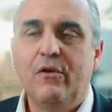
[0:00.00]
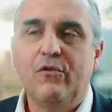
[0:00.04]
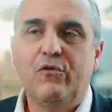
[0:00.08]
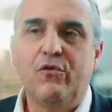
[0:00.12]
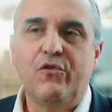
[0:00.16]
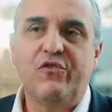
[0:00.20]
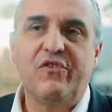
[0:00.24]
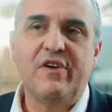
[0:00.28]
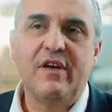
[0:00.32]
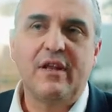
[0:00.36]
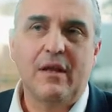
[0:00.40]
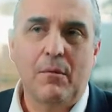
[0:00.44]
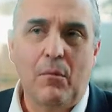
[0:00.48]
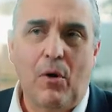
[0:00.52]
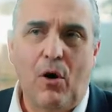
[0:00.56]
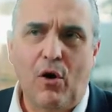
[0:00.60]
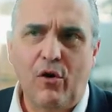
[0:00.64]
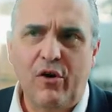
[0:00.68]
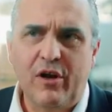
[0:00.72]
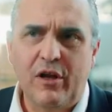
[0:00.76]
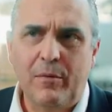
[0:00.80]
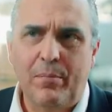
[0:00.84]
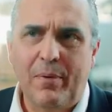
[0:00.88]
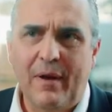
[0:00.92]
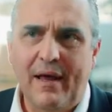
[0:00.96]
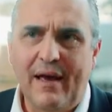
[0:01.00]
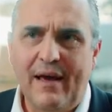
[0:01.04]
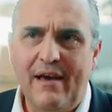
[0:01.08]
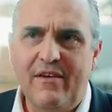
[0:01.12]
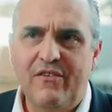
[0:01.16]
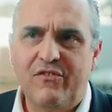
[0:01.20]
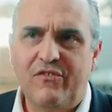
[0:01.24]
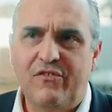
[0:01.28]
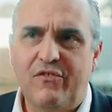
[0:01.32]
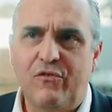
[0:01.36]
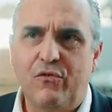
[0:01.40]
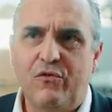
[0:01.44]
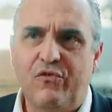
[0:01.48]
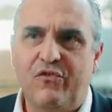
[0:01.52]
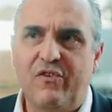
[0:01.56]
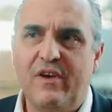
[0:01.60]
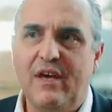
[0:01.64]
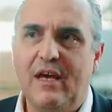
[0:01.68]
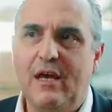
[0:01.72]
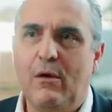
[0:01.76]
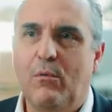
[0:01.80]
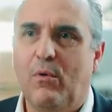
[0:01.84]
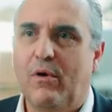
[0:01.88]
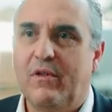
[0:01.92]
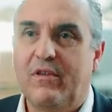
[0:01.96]
to see the marketplace, to
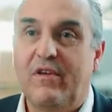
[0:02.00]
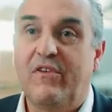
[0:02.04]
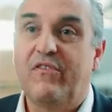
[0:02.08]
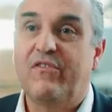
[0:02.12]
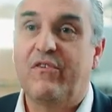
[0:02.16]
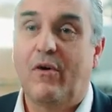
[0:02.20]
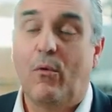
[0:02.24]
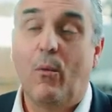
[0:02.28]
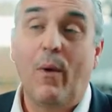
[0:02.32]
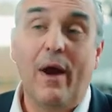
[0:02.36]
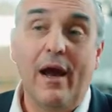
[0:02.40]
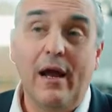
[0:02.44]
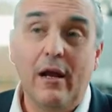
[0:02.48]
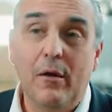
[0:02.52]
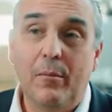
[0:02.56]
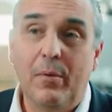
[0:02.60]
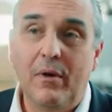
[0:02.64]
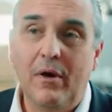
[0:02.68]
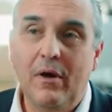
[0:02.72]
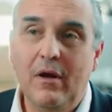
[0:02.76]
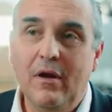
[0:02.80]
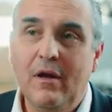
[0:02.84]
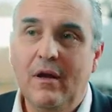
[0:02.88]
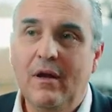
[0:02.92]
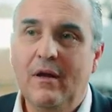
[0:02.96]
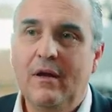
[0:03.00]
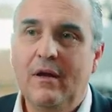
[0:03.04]
see what is available.